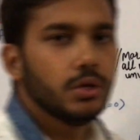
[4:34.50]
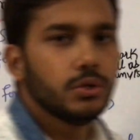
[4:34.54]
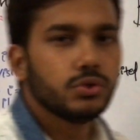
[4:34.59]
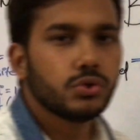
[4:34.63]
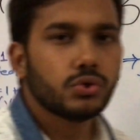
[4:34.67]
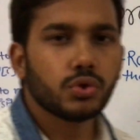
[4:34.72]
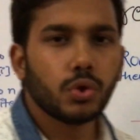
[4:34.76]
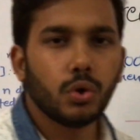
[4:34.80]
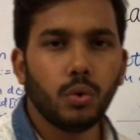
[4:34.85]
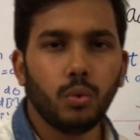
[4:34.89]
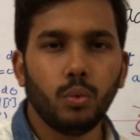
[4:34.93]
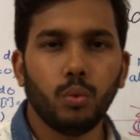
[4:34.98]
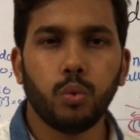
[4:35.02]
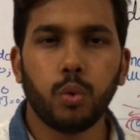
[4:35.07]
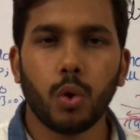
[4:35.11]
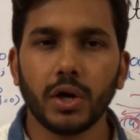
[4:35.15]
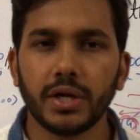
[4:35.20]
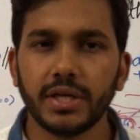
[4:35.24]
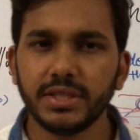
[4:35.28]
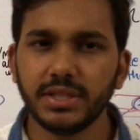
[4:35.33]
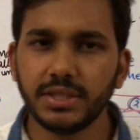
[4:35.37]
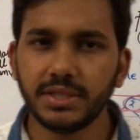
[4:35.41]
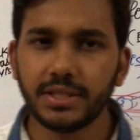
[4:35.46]
So
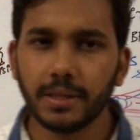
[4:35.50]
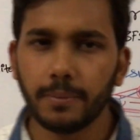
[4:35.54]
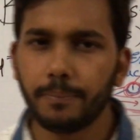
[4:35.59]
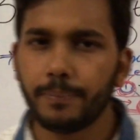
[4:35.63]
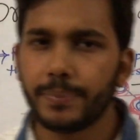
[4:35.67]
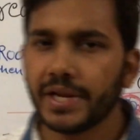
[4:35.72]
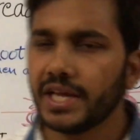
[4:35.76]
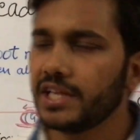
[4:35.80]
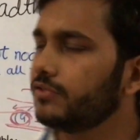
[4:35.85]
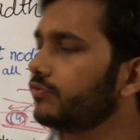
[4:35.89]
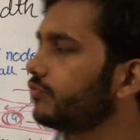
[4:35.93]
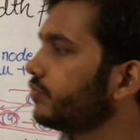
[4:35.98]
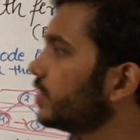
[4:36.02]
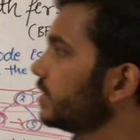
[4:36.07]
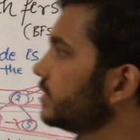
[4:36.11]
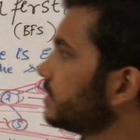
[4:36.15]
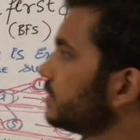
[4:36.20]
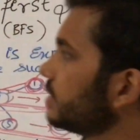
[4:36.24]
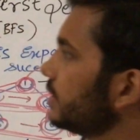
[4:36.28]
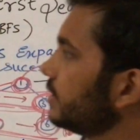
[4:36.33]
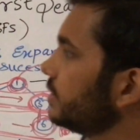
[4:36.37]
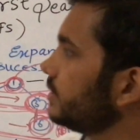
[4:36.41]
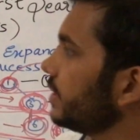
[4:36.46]
what is the breadth first
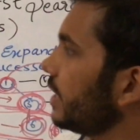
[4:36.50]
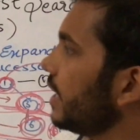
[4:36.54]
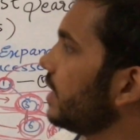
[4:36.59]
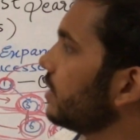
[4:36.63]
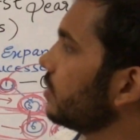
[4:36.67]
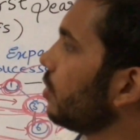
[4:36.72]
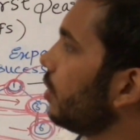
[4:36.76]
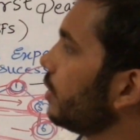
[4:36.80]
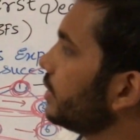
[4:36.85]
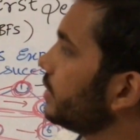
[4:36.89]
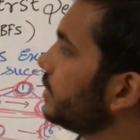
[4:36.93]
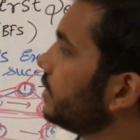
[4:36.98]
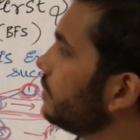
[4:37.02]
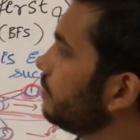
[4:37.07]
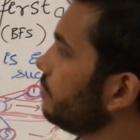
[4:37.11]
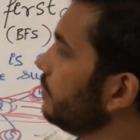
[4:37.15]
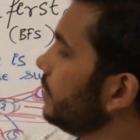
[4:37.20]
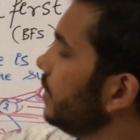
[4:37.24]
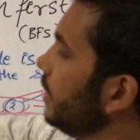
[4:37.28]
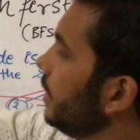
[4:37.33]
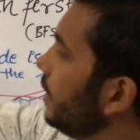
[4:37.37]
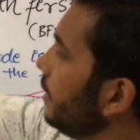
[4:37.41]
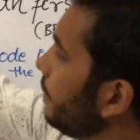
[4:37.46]
search
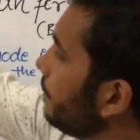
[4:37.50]
algorithm?